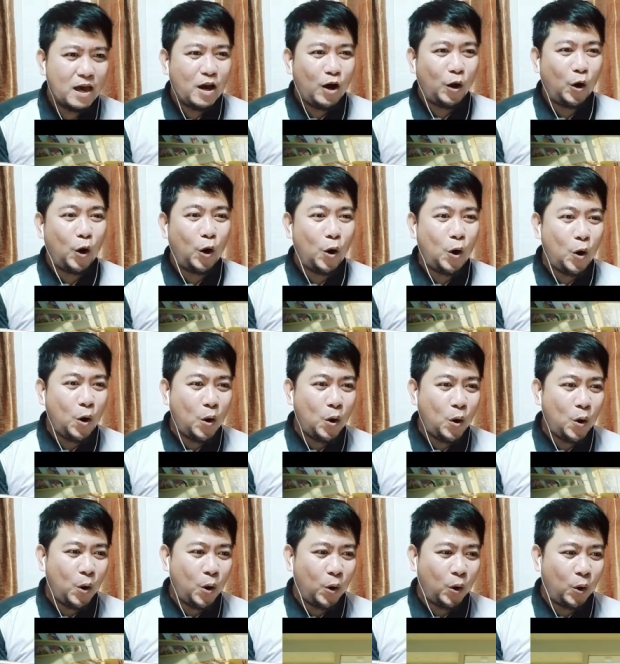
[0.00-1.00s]

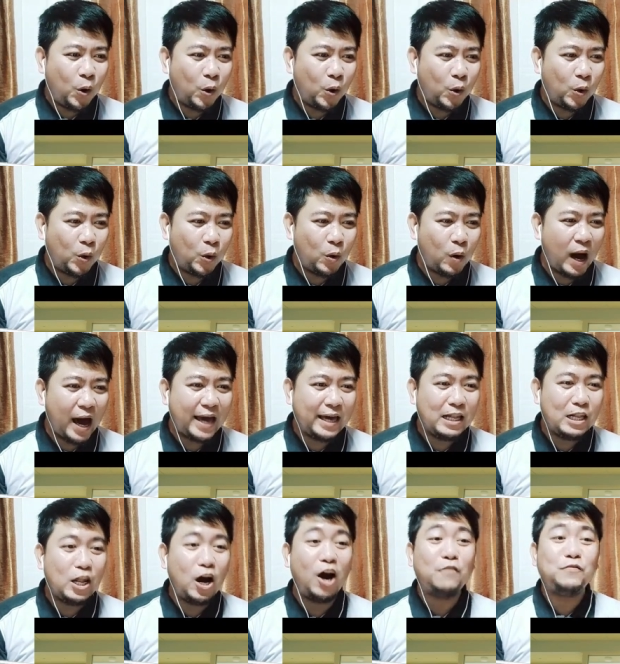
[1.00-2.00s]
Oh, I
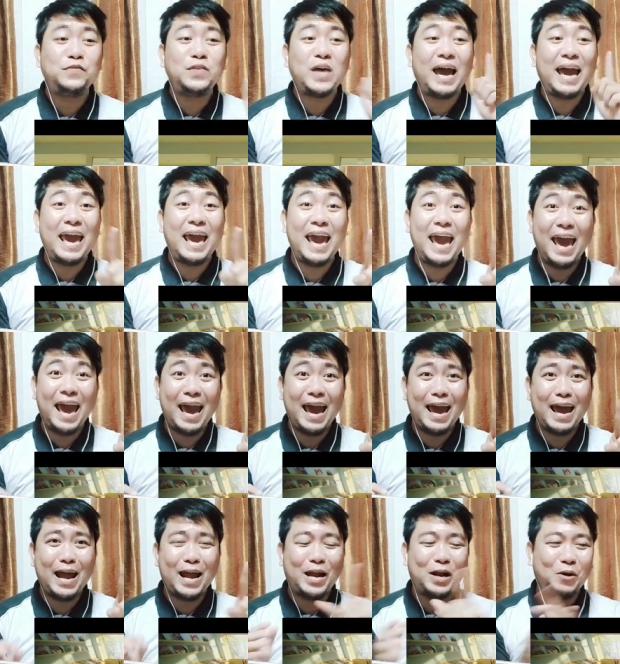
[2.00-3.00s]
love the
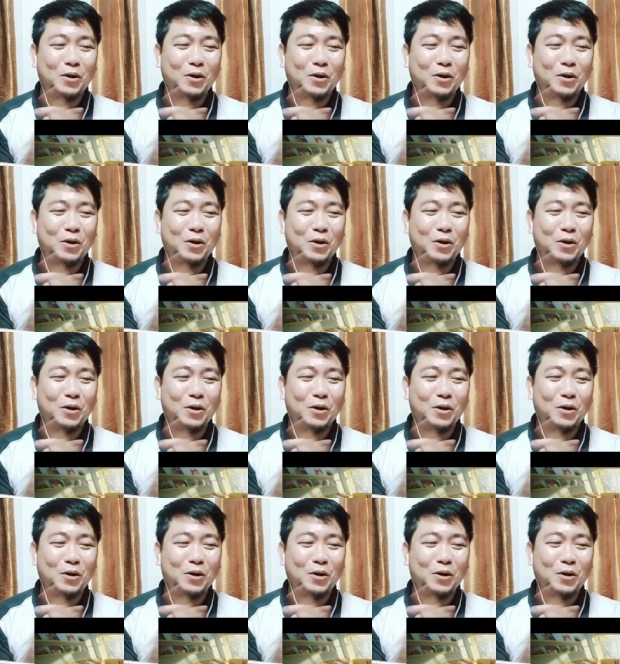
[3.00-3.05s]
hair.